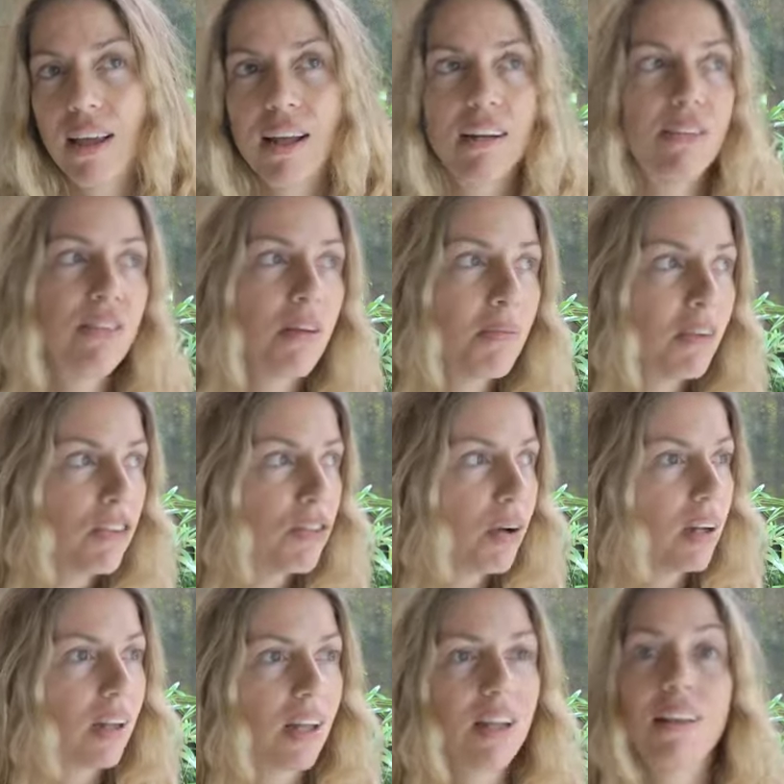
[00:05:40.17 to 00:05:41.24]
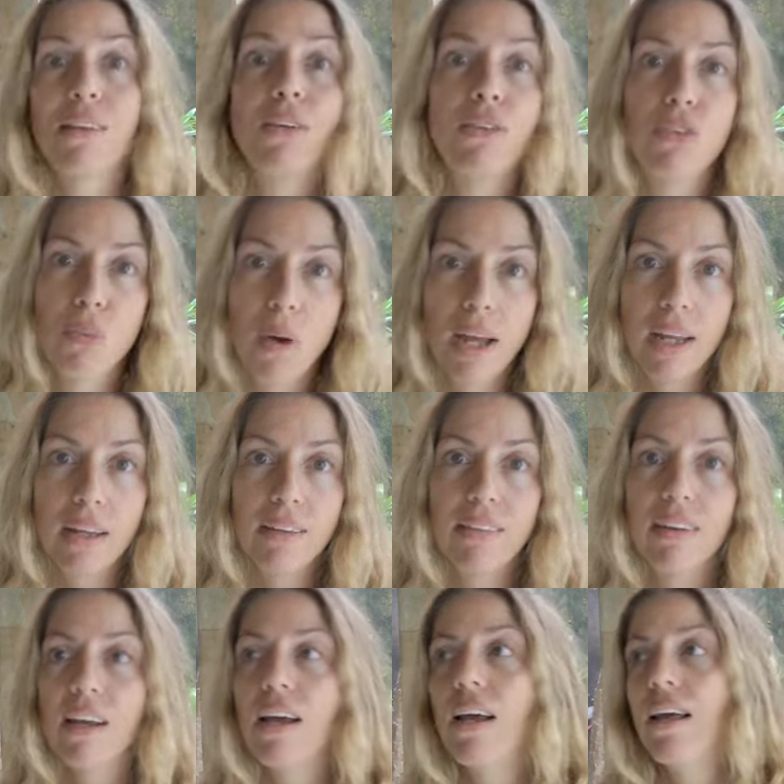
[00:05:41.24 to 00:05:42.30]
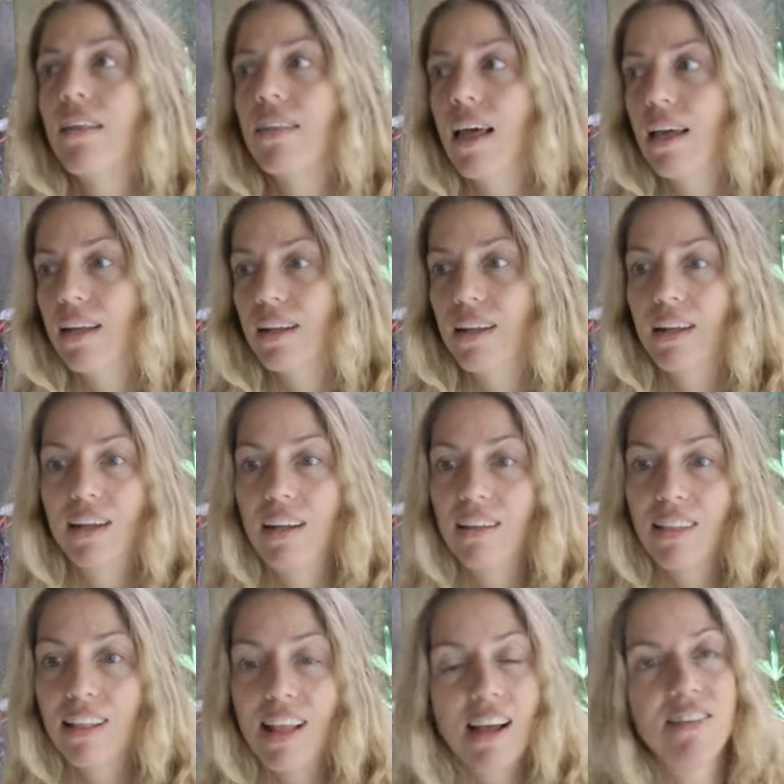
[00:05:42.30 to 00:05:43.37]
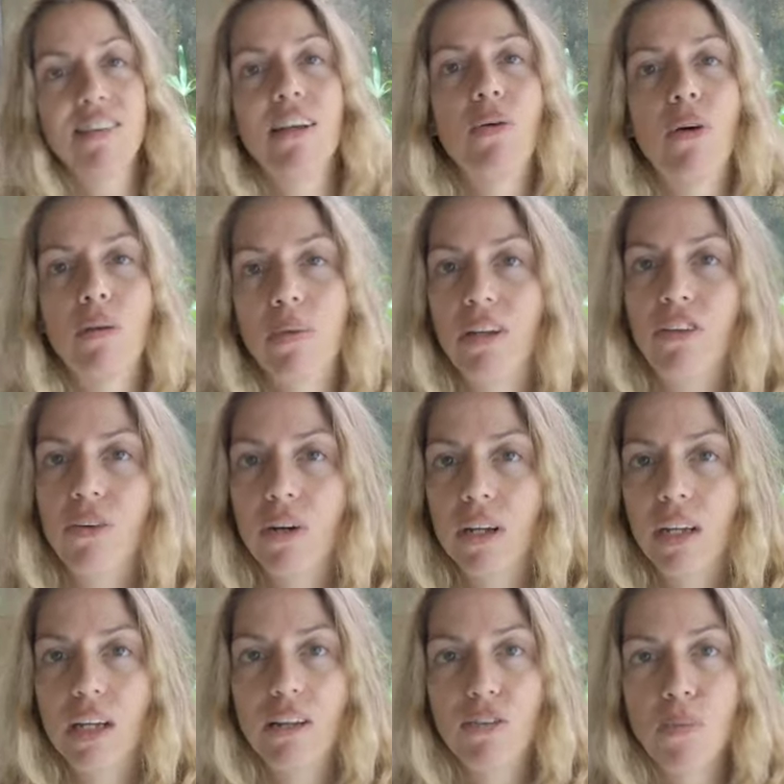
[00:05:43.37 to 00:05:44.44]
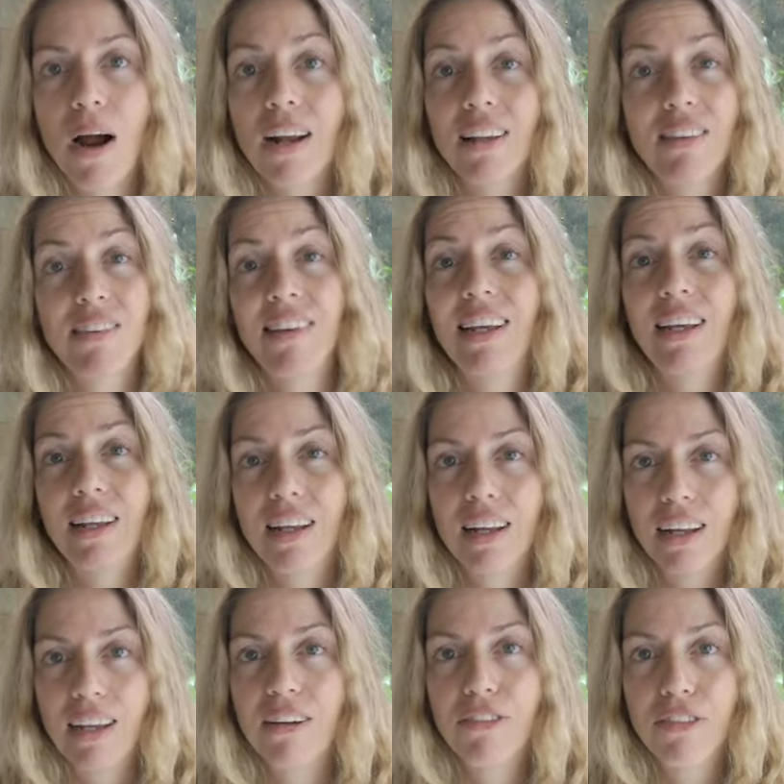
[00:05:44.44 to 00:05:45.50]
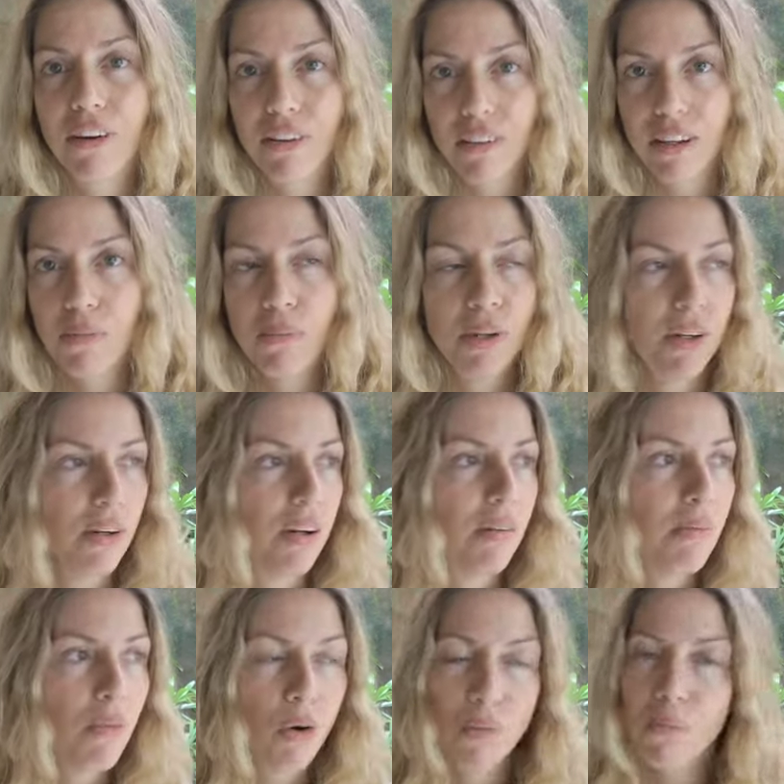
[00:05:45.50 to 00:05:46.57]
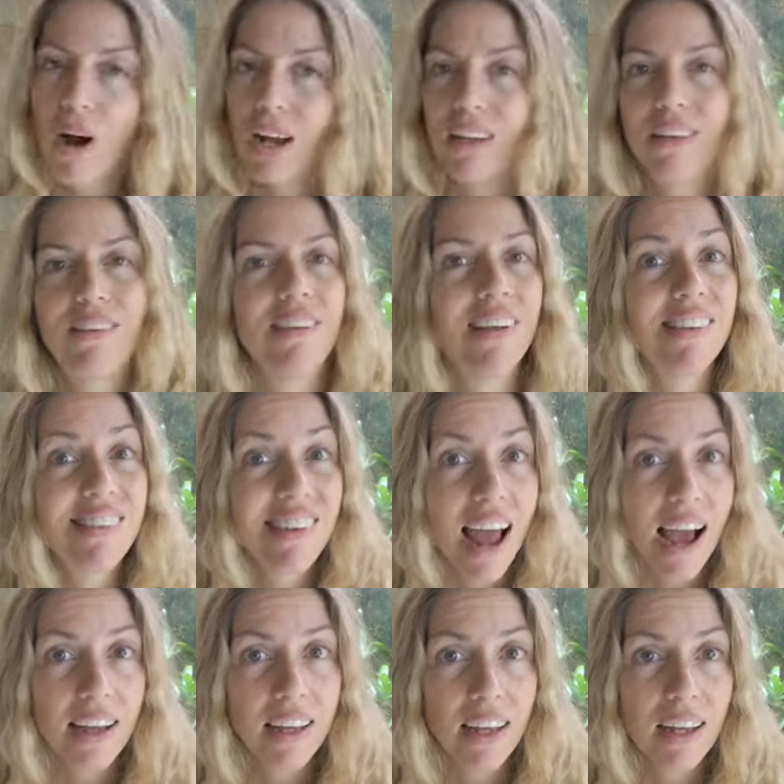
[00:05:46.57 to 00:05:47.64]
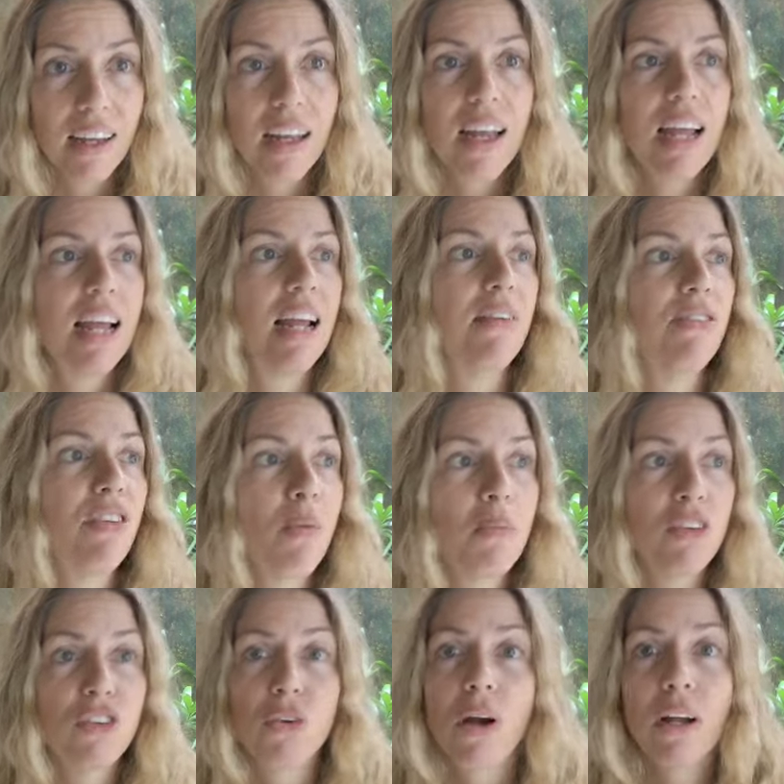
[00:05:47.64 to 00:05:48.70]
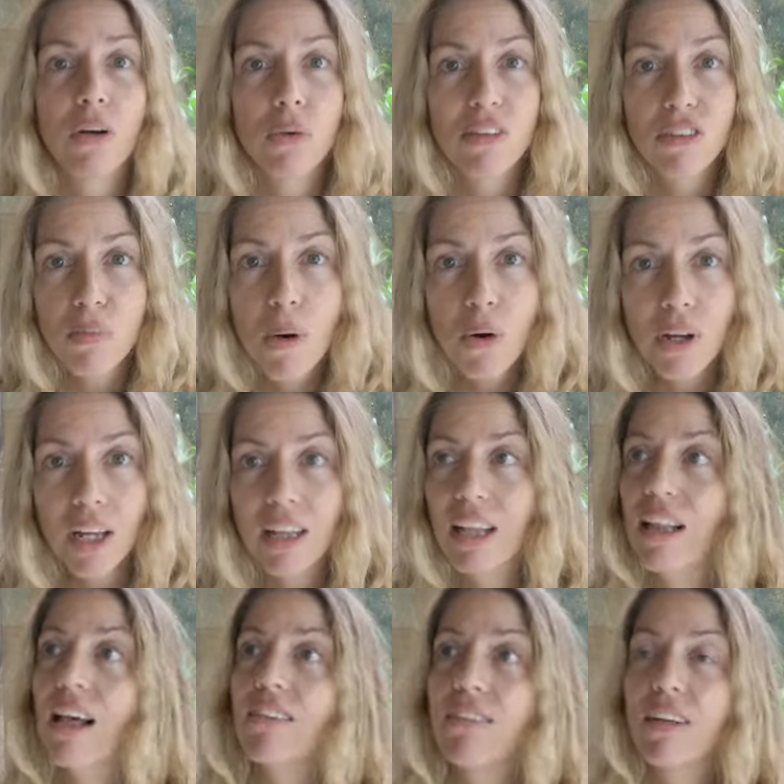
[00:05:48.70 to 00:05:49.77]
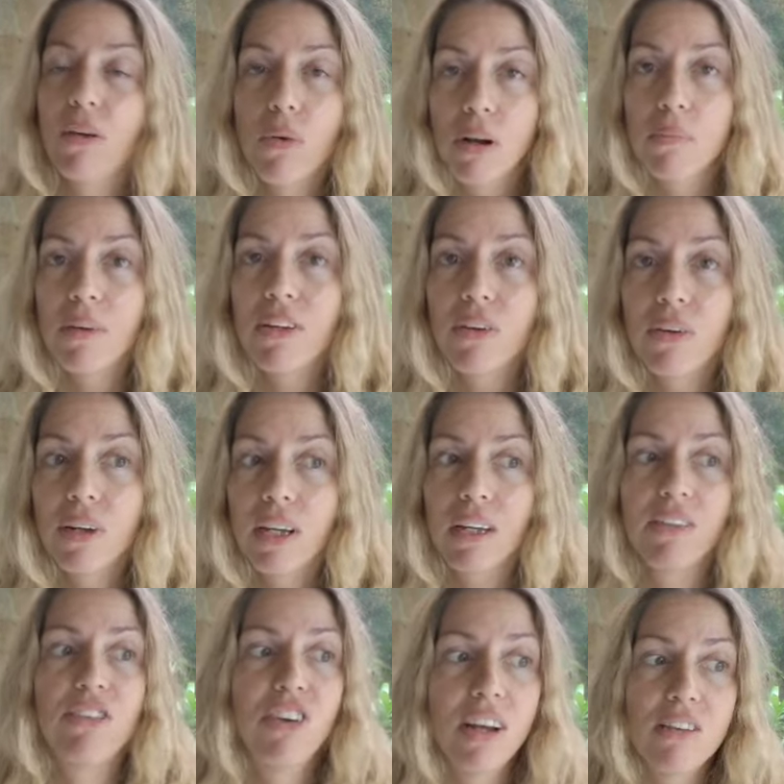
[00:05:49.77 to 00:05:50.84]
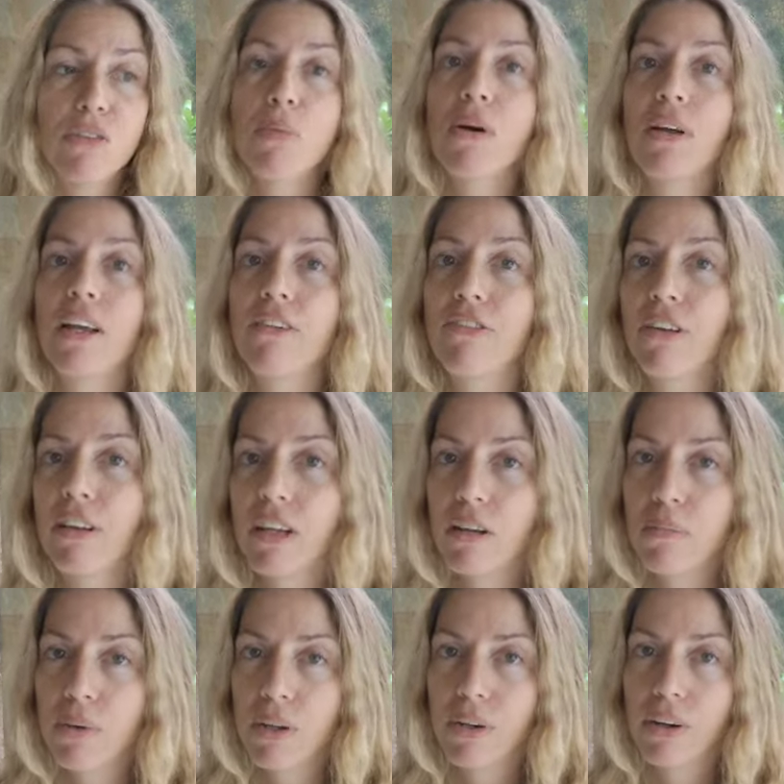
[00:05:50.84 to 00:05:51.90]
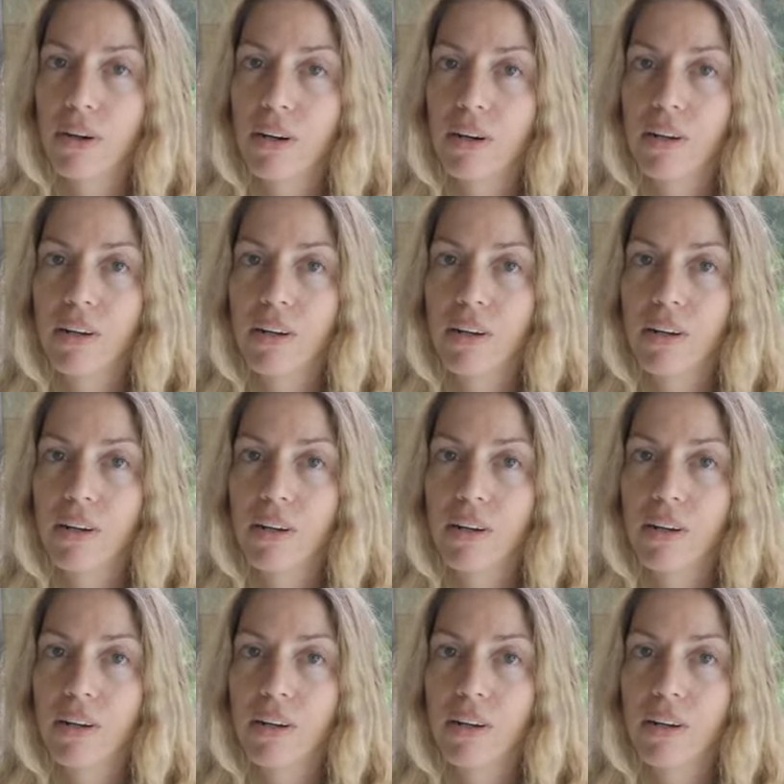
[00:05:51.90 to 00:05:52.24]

And if someone's trying to like lose weight, then the last thing you want to be doing is mindlessly eating in front of the computer or mindlessly snacking. If someone's trying to quit smoking, the last thing you want to be doing is chain smoking in front of the computer.